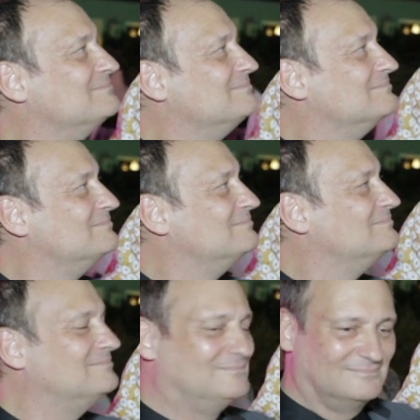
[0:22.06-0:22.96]

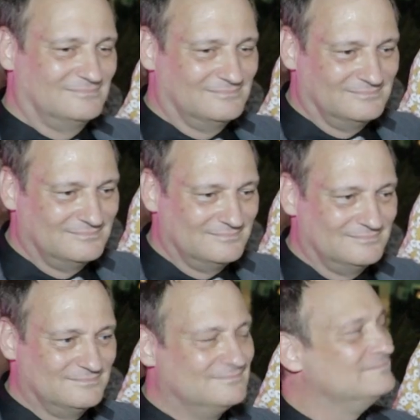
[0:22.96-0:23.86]

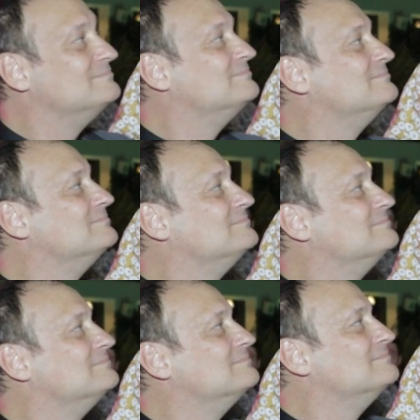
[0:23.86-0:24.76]

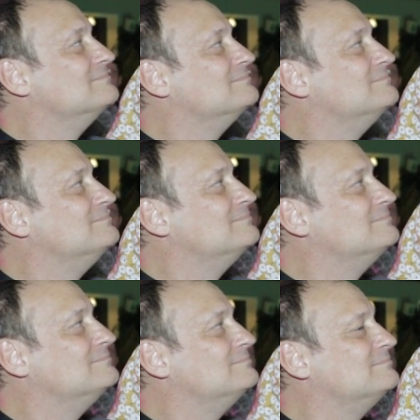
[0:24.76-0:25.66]

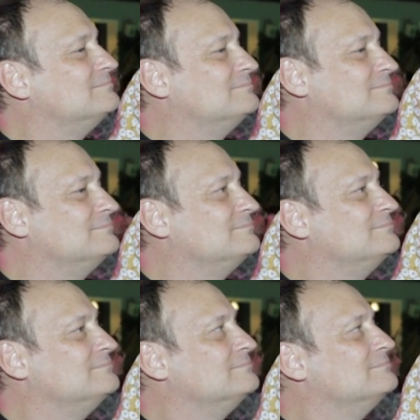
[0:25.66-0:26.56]

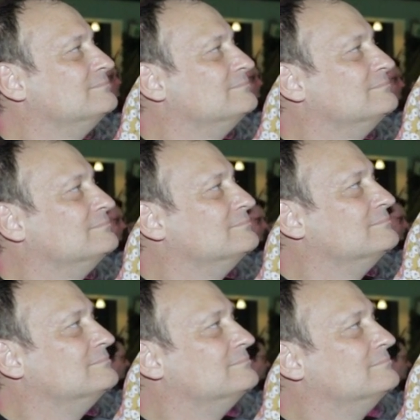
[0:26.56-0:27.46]

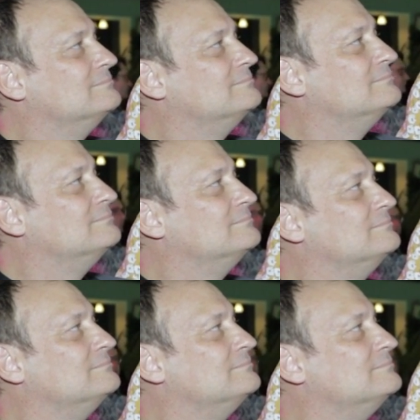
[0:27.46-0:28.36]

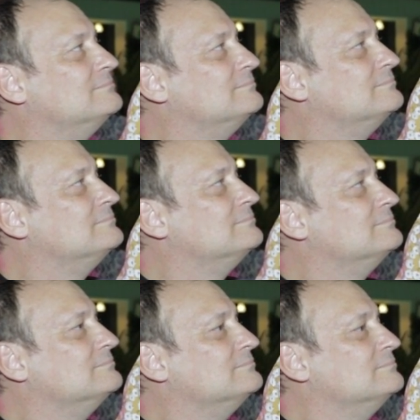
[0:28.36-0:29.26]

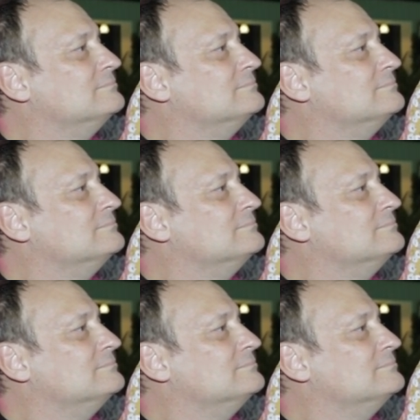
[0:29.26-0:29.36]
The person shown says nothing.